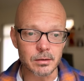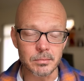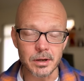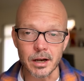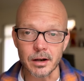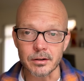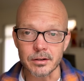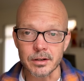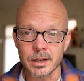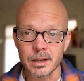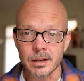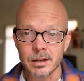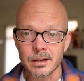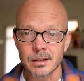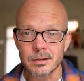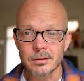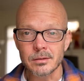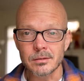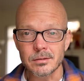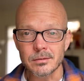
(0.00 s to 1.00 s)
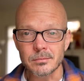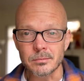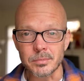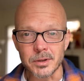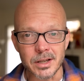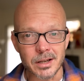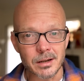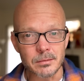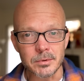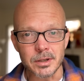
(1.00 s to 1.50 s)
about
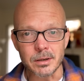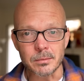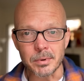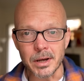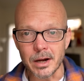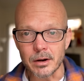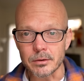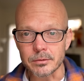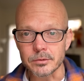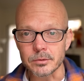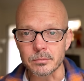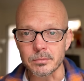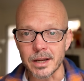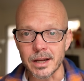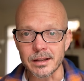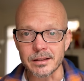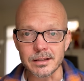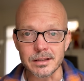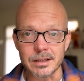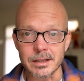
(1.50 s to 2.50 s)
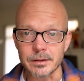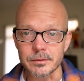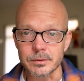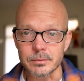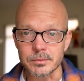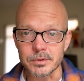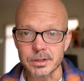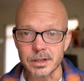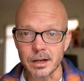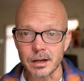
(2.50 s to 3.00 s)
becoming a powerful man that loves
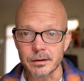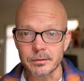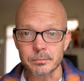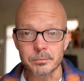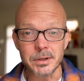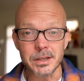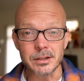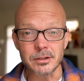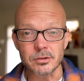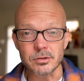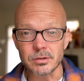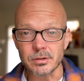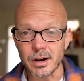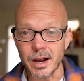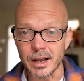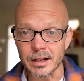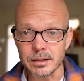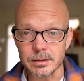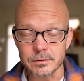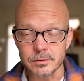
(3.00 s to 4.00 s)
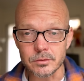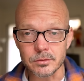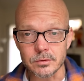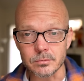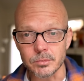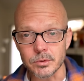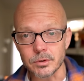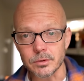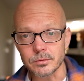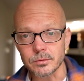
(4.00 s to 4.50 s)
himself, being attractive to
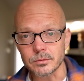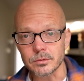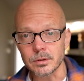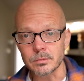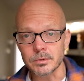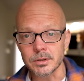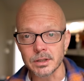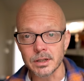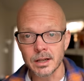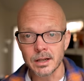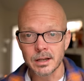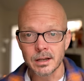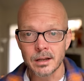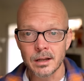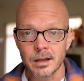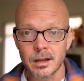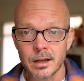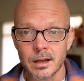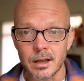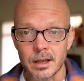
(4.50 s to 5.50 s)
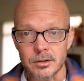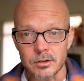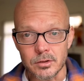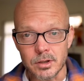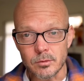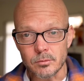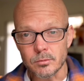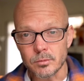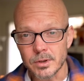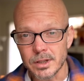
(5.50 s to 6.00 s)
a beautiful woman, and you
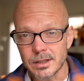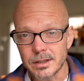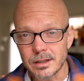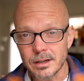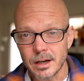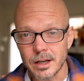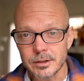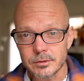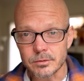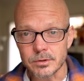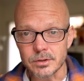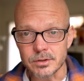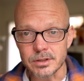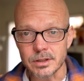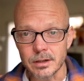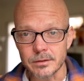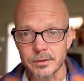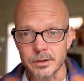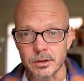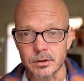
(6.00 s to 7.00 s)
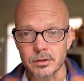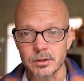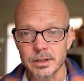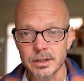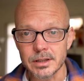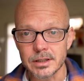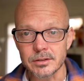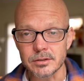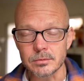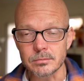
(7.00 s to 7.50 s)
get really honest with yourself and
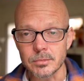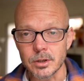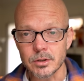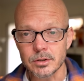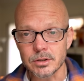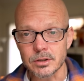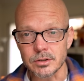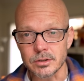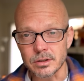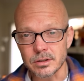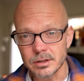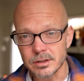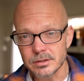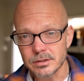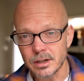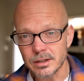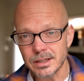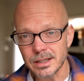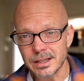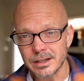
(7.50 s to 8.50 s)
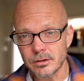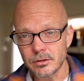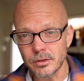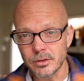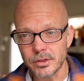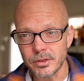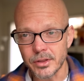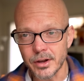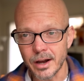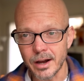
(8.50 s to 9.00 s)
look at these emotions, you're going to start to hear
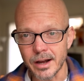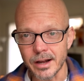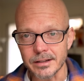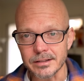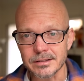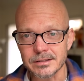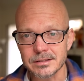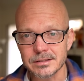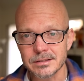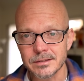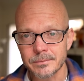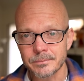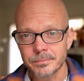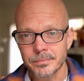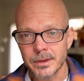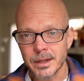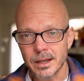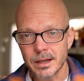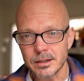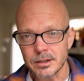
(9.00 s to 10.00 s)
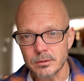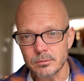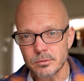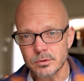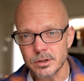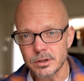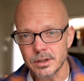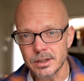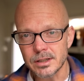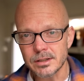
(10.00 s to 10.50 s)
thoughts. And
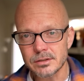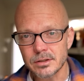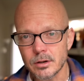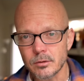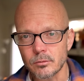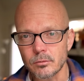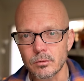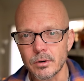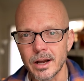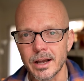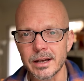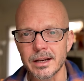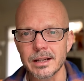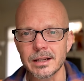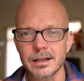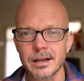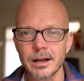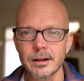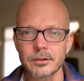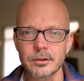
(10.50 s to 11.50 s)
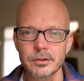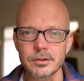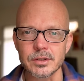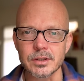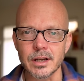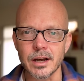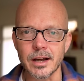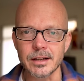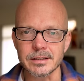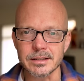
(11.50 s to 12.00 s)
you need to start writing down
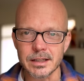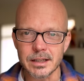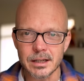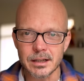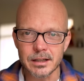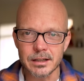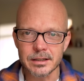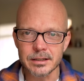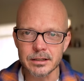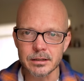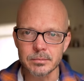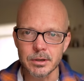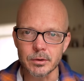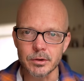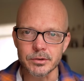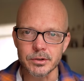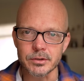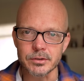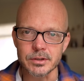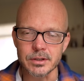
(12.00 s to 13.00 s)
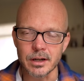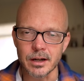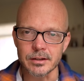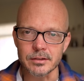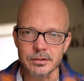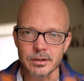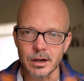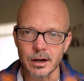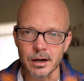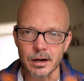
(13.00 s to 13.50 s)
those thoughts, getting clear about what those
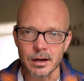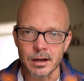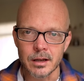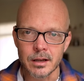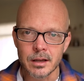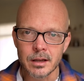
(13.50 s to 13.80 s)
thoughts are.